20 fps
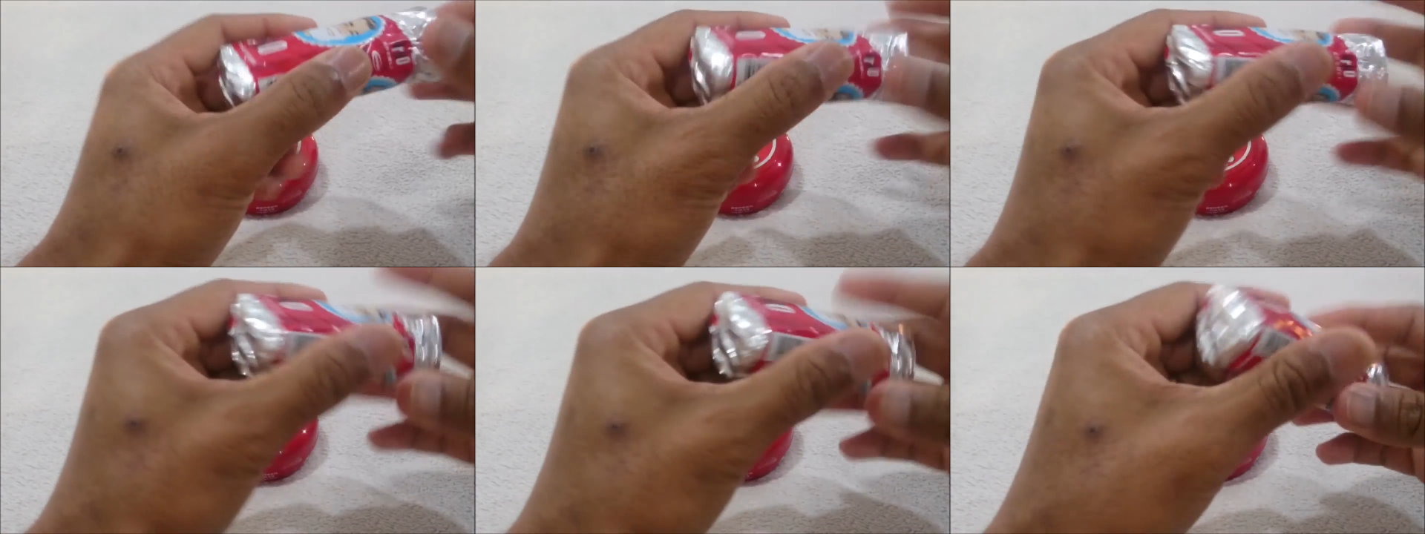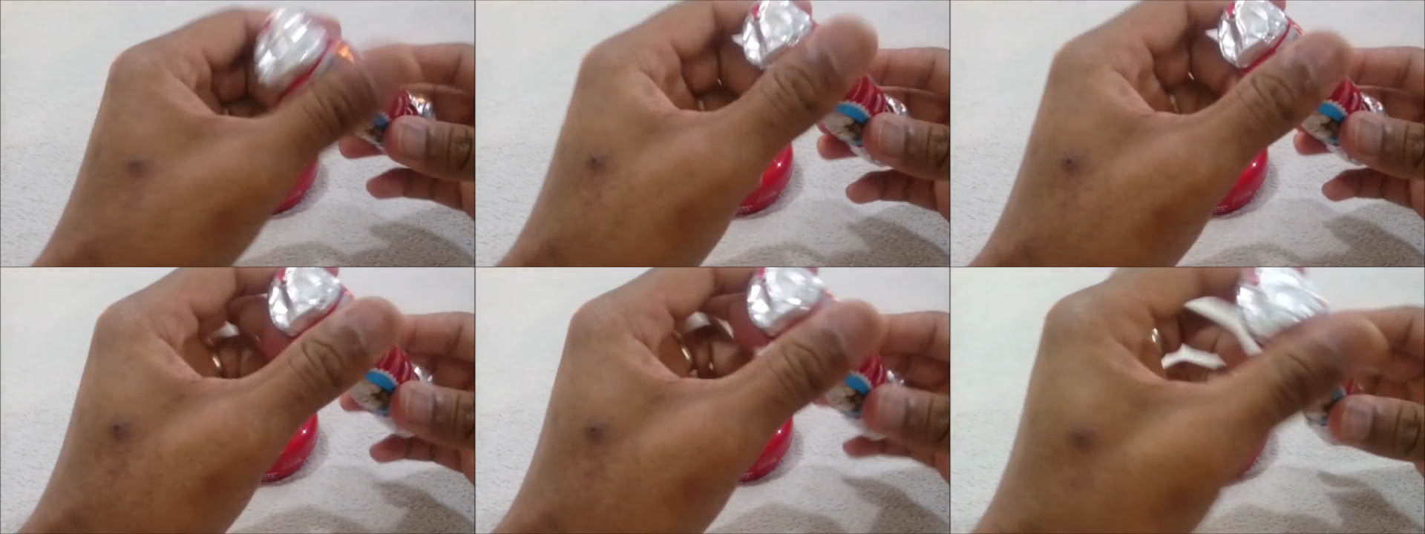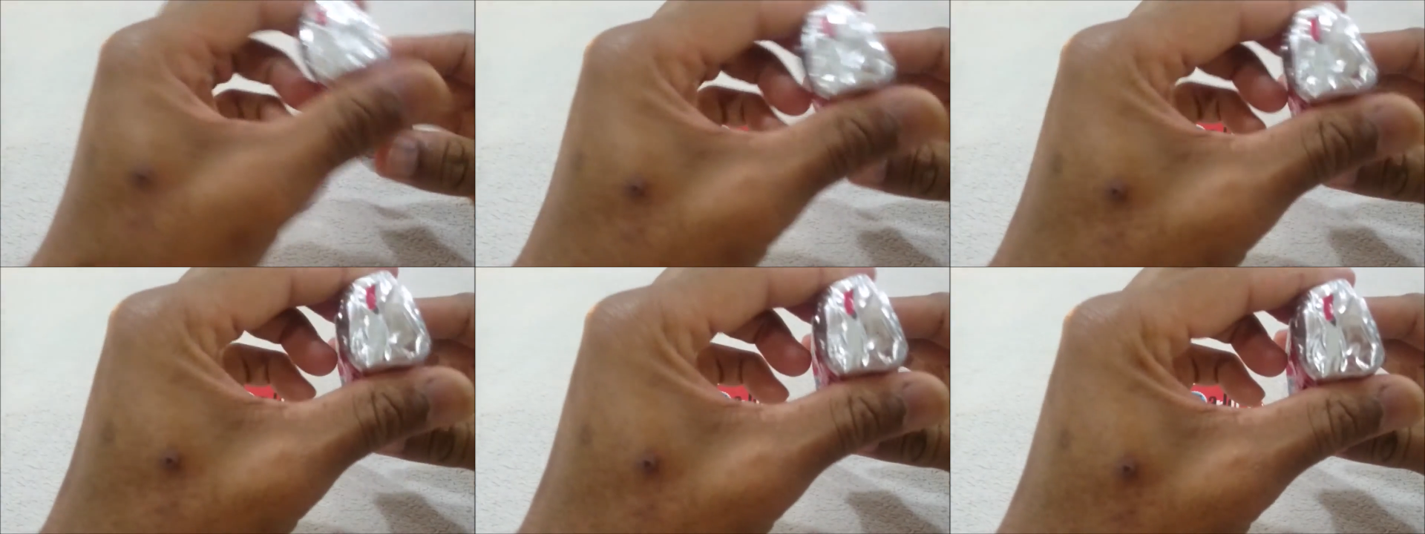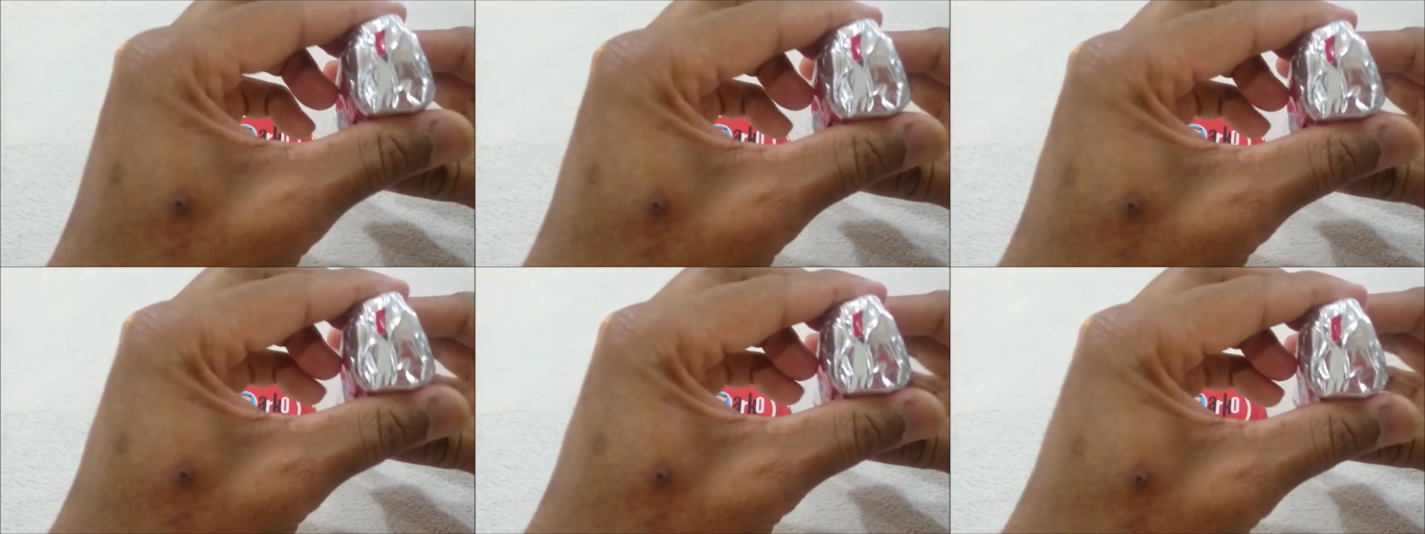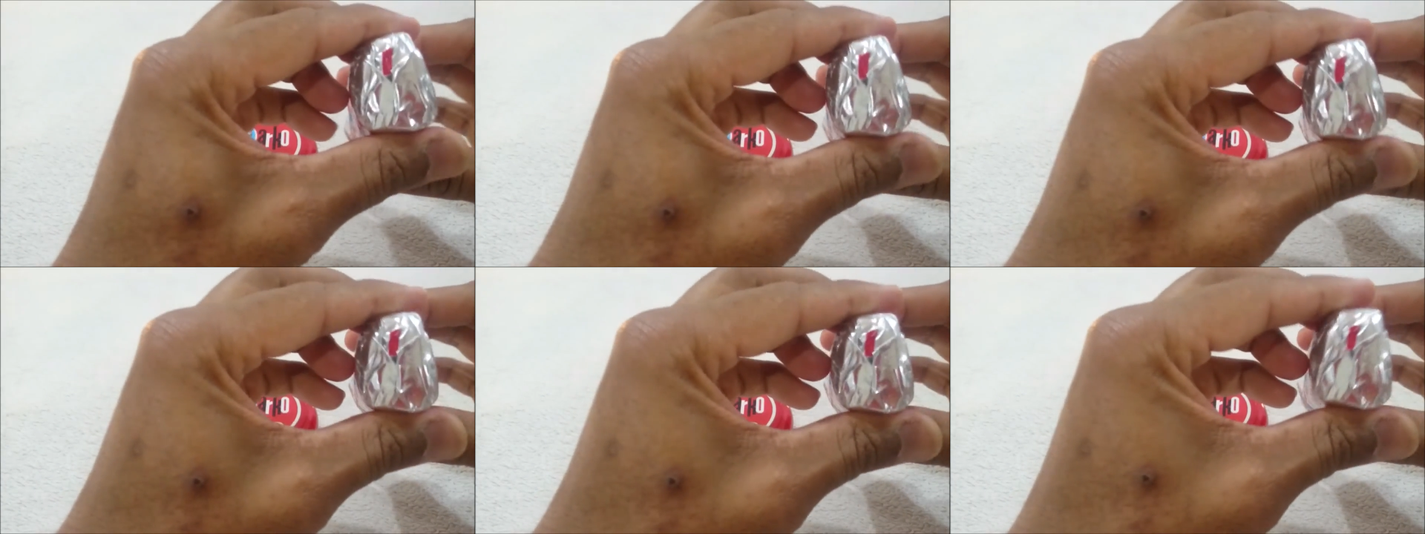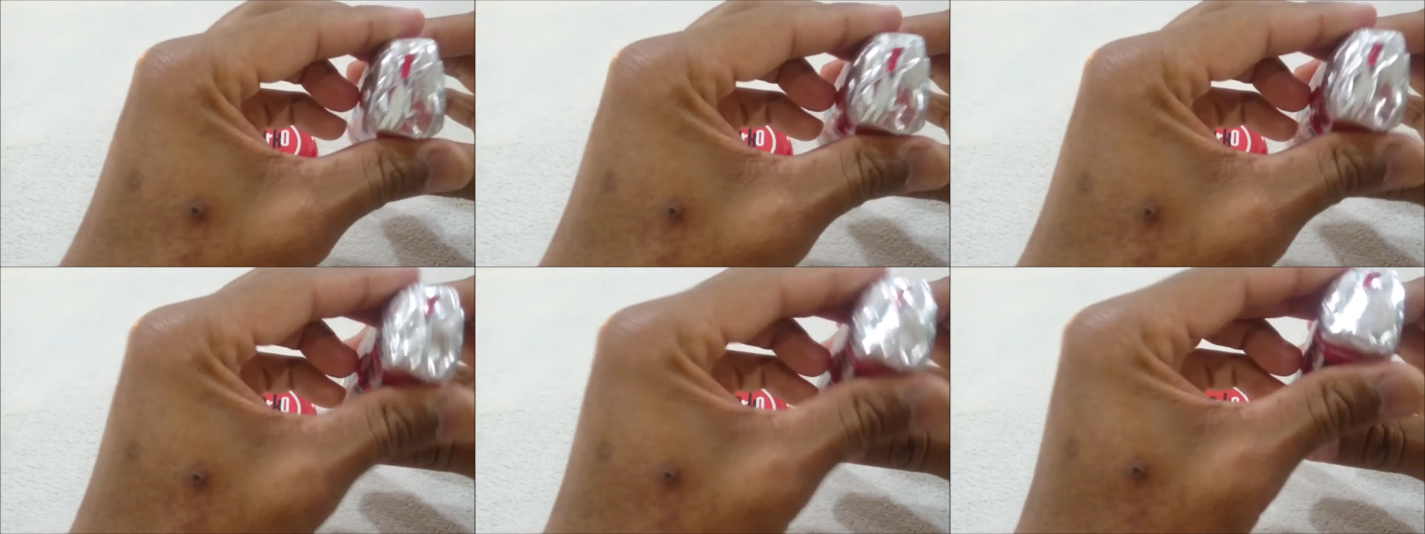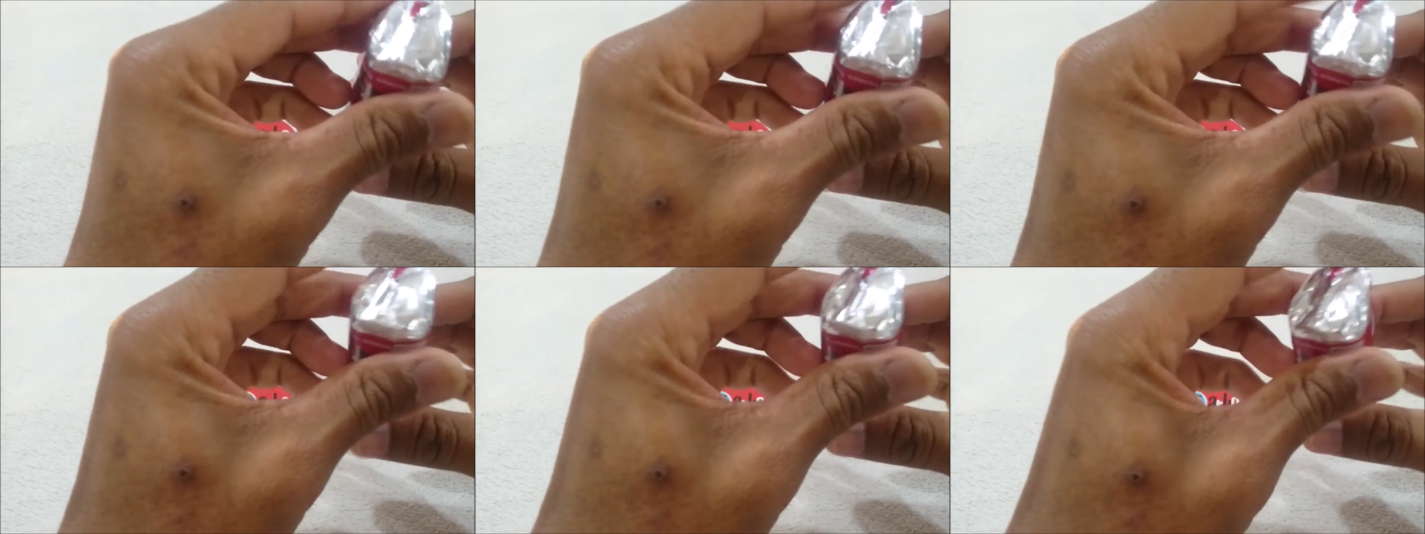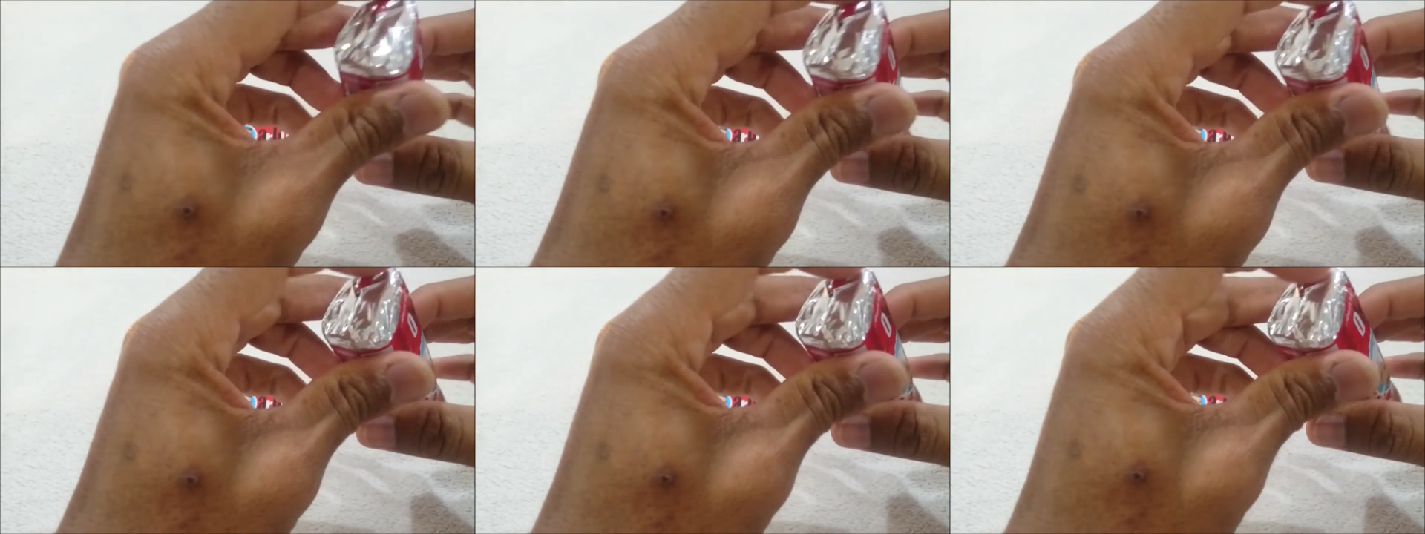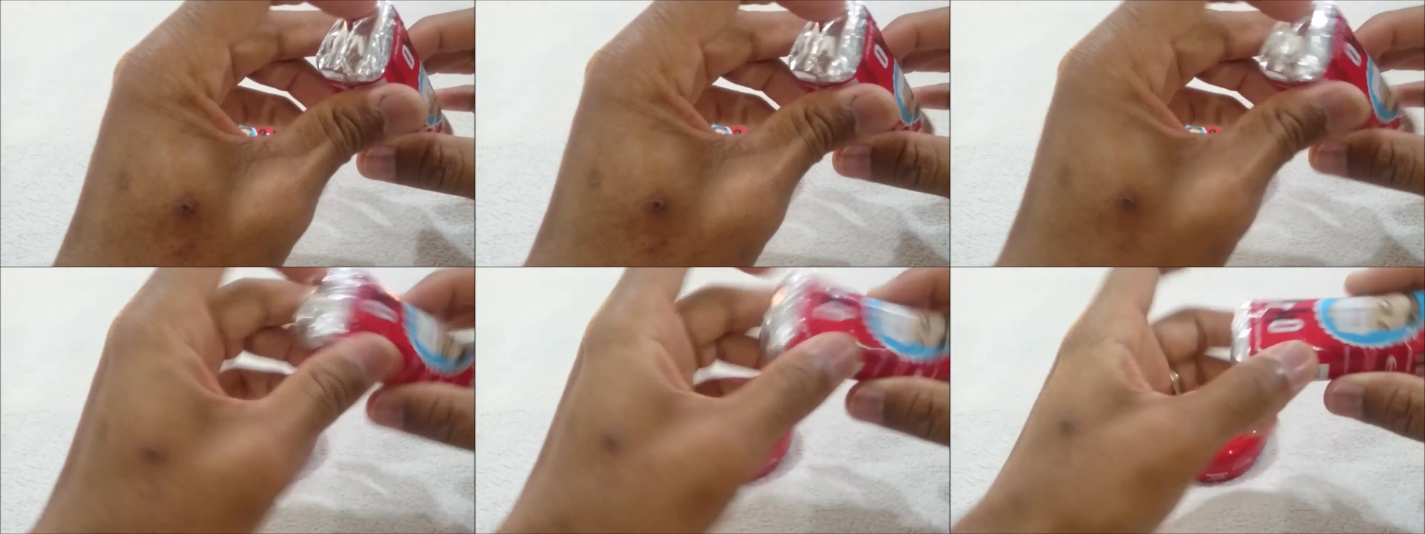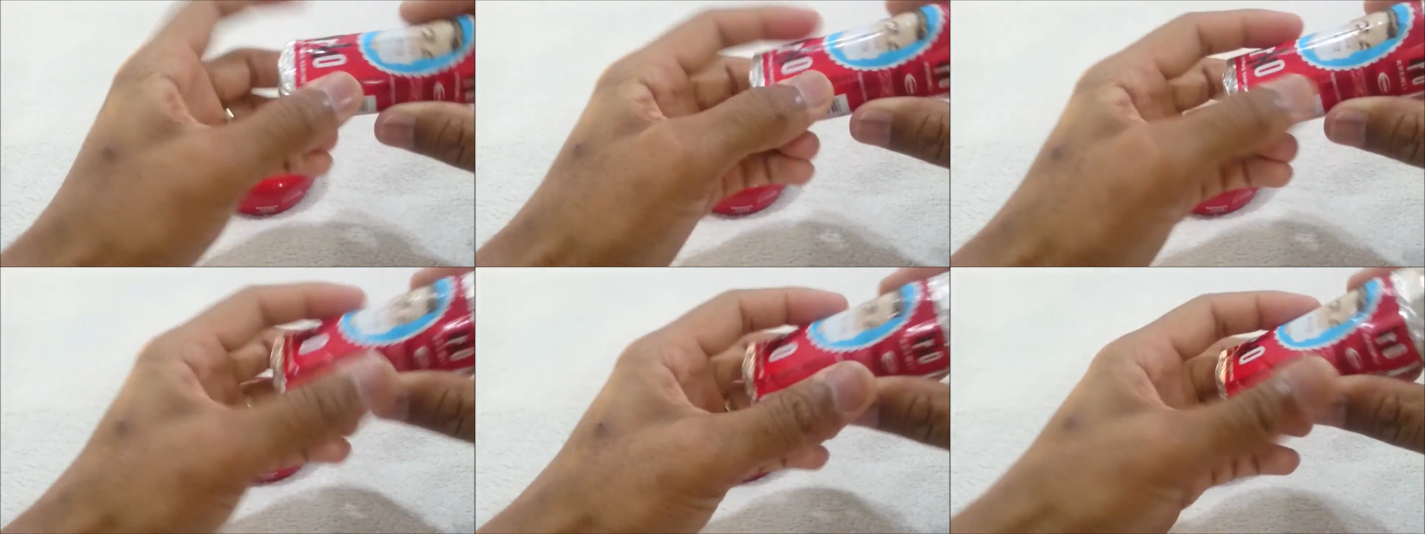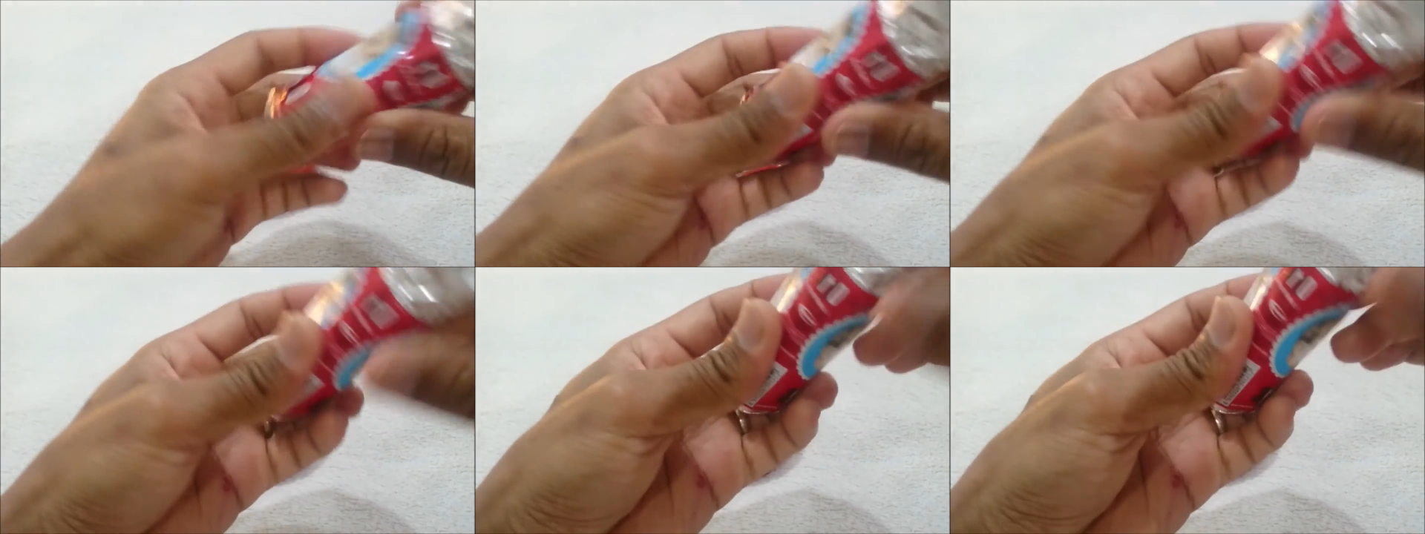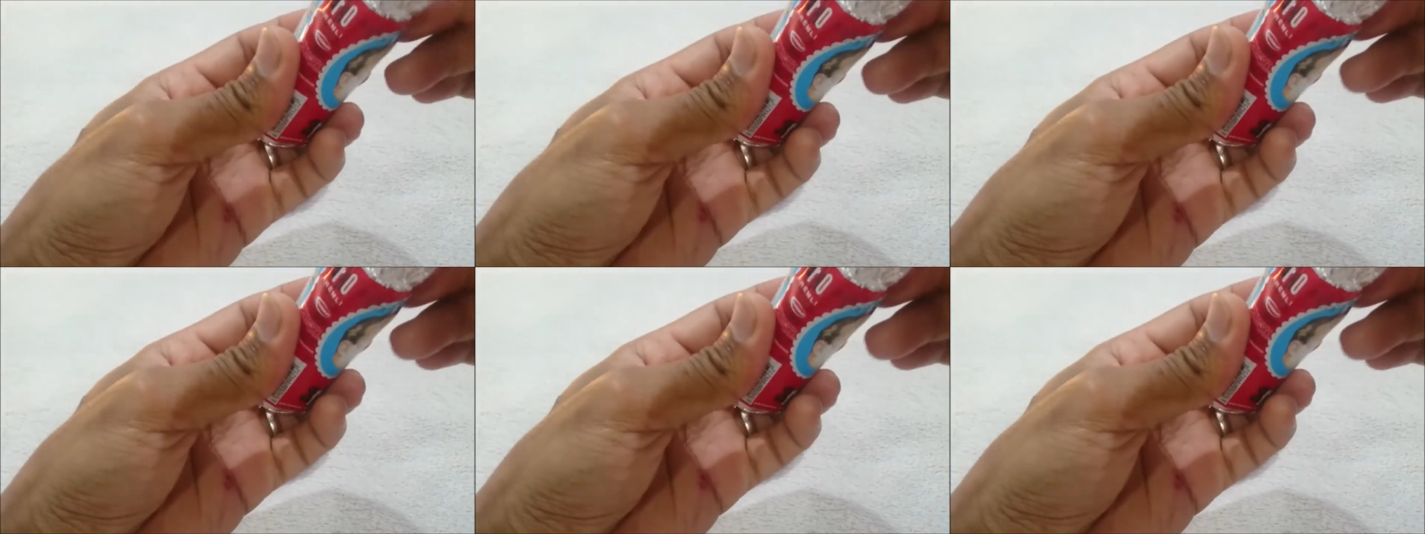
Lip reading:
No face is visible, so there are no lips to read.